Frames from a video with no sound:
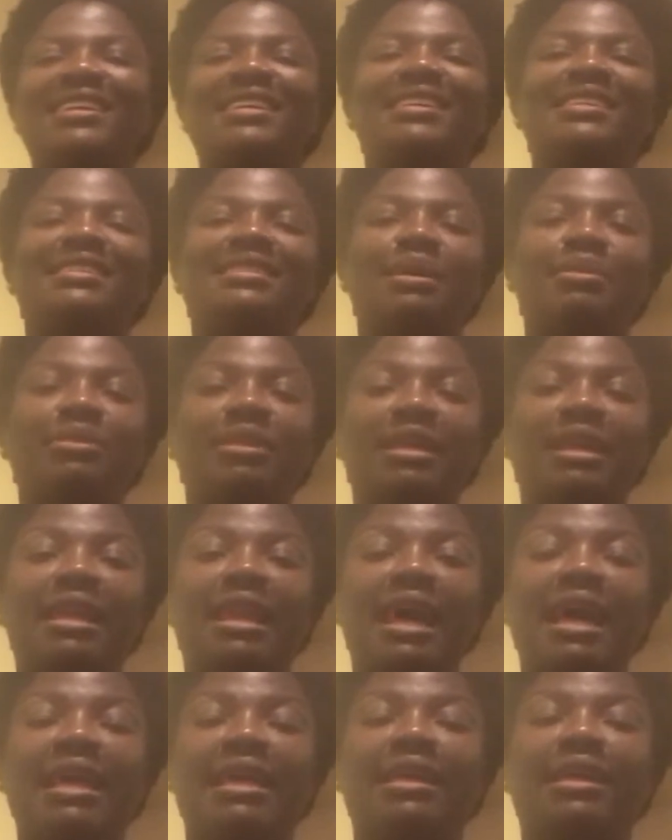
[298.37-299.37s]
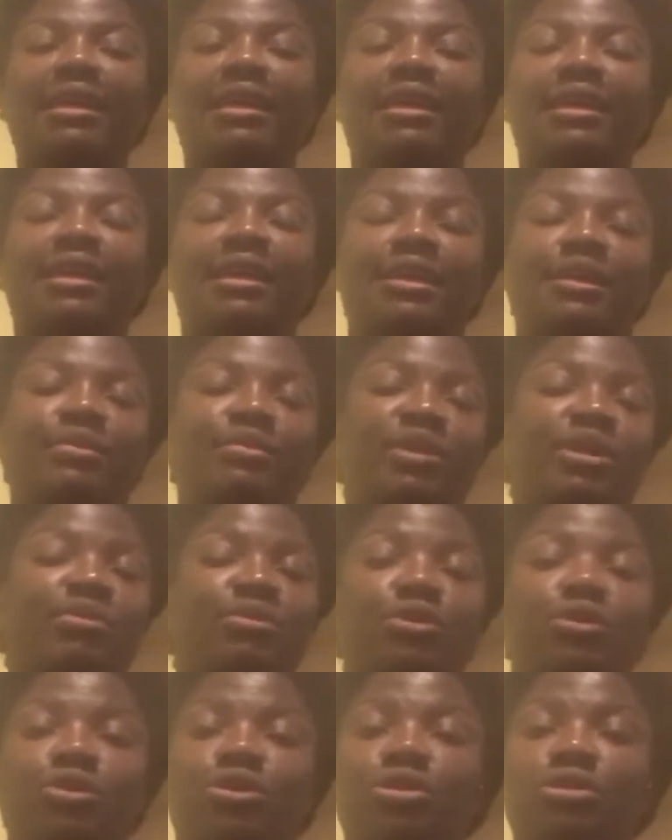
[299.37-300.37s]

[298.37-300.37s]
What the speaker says: Something like maybe